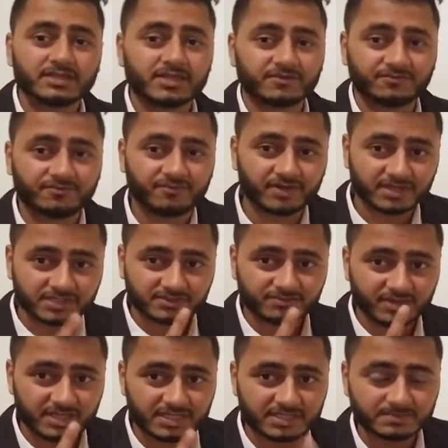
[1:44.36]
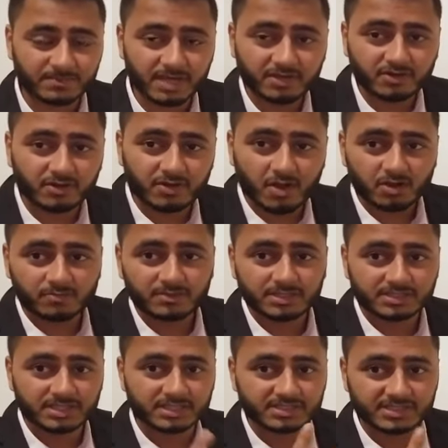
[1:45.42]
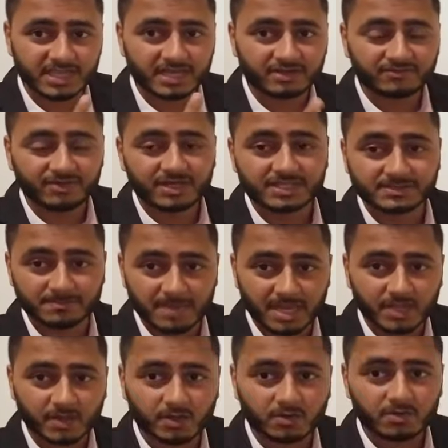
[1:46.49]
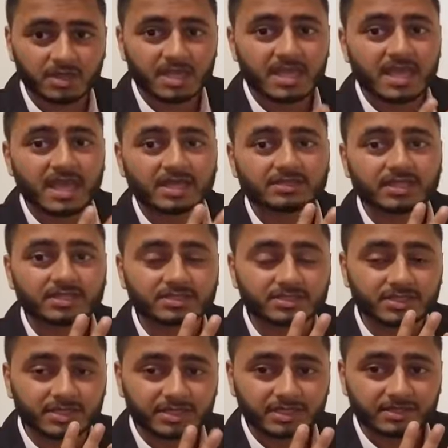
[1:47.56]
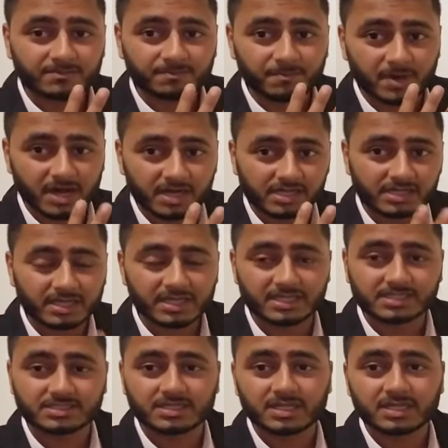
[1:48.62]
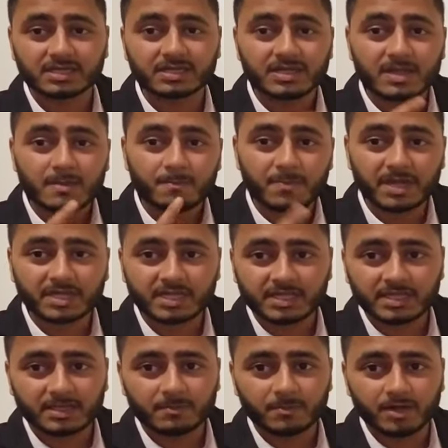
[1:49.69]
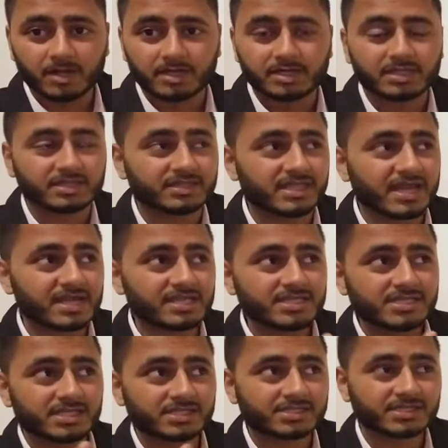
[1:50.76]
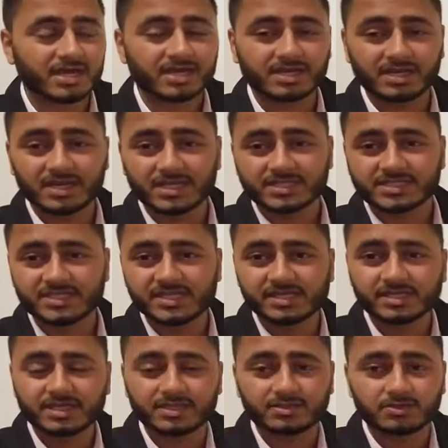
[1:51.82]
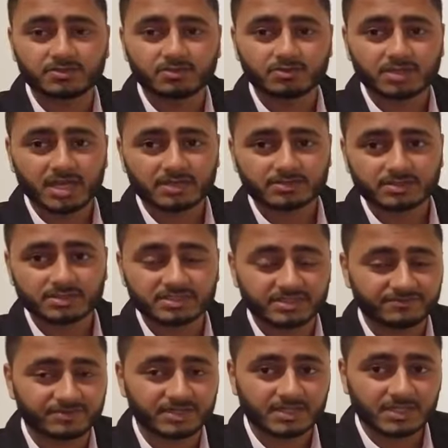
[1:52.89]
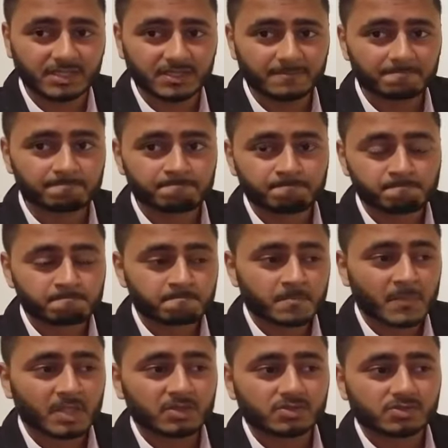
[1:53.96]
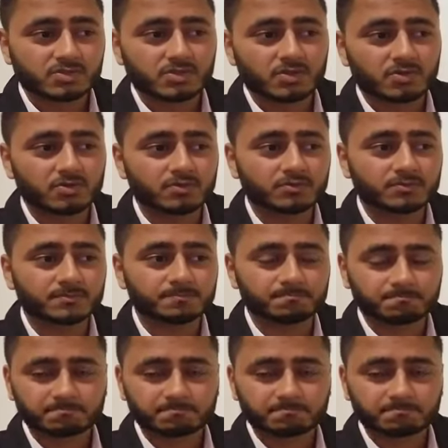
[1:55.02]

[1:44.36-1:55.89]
The first one is microeconomics, the second one is macro, and the third part is the practical part that is just started last year in 2017. So